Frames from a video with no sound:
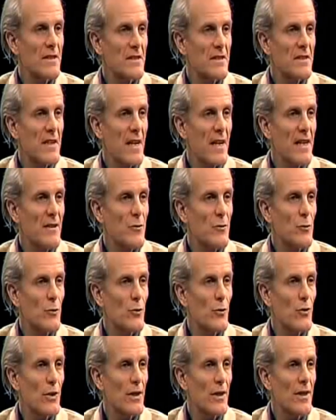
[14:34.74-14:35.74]
the state
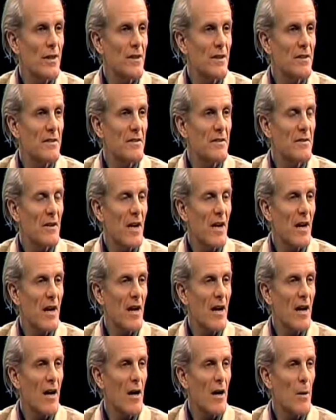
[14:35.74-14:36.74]
you're in?
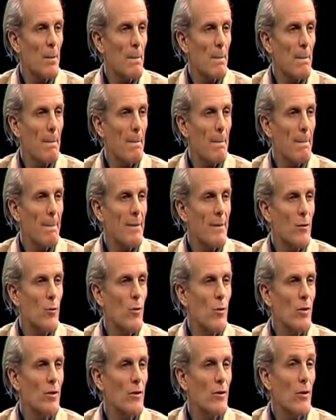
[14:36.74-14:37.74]

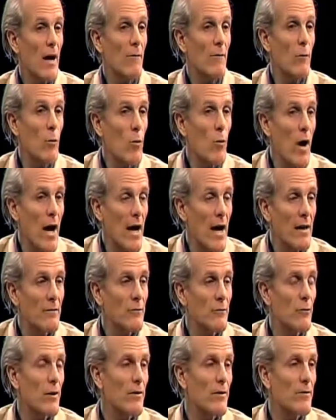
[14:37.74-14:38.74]
You have a
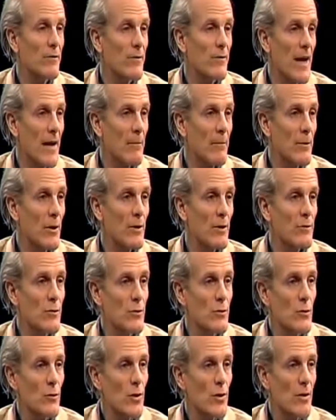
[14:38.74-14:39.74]
wife, you have family, you have
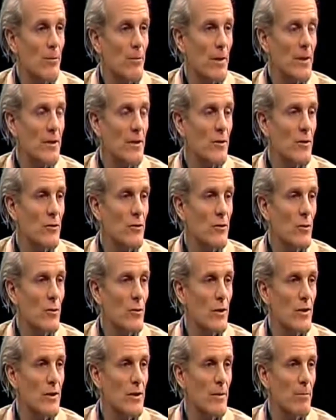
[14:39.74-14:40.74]
students, but so
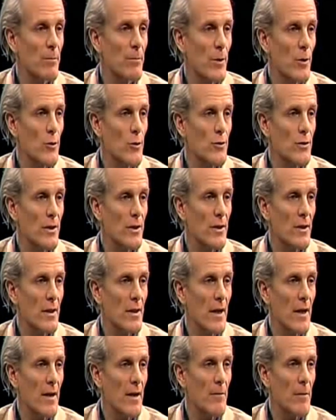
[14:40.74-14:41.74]
there's a person
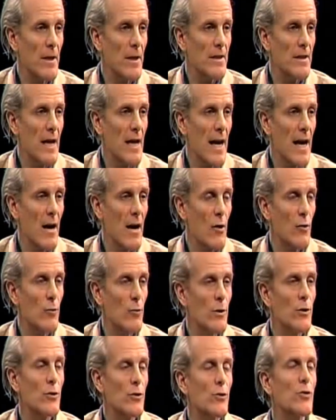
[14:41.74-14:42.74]
there. But how
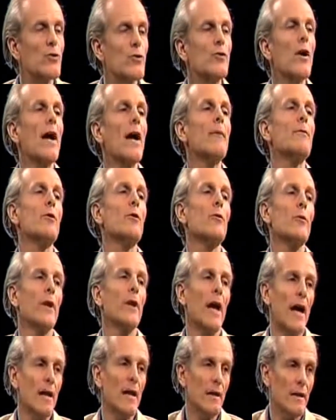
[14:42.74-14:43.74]
would you describe your
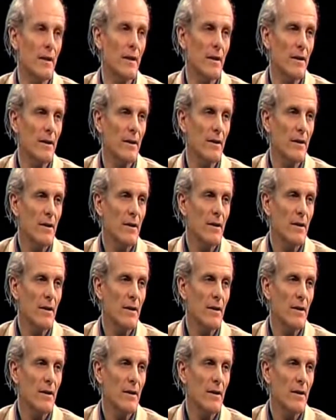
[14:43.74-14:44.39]
reality?